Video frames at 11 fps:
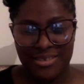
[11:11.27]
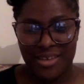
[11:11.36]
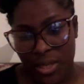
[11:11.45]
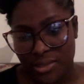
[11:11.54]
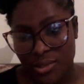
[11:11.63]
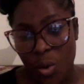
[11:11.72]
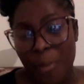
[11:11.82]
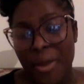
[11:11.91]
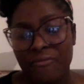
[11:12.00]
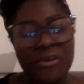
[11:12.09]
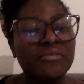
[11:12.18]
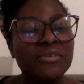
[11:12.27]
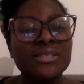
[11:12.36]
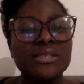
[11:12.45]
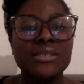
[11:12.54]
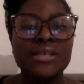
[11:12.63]
Right. So my
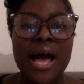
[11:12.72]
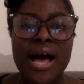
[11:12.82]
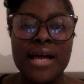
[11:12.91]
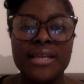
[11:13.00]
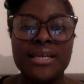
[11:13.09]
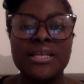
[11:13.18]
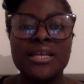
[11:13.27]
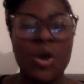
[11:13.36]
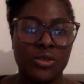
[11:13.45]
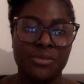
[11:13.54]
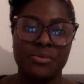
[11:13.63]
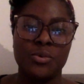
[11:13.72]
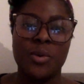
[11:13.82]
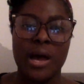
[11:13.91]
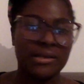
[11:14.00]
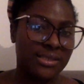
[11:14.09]
favorite Ghanaian
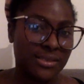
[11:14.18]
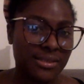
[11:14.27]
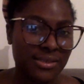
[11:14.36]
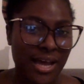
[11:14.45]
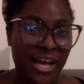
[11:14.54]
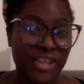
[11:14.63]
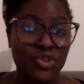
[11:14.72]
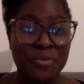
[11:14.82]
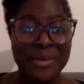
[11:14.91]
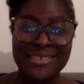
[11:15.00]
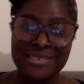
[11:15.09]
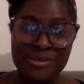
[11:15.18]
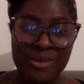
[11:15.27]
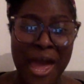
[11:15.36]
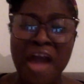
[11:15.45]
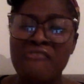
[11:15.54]
gospel artist are
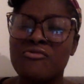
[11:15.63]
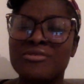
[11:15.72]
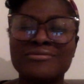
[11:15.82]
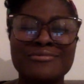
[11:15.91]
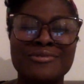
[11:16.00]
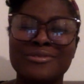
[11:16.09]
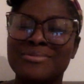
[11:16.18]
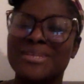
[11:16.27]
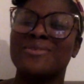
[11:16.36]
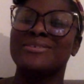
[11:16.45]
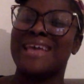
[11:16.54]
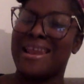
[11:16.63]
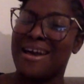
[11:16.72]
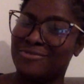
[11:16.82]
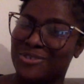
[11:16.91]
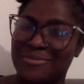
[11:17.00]
Jometal. Everyone who knows me knows I
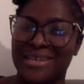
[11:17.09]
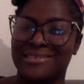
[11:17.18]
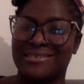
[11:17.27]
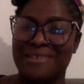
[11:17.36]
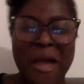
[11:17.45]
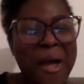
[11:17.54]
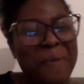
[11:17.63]
love Jometal.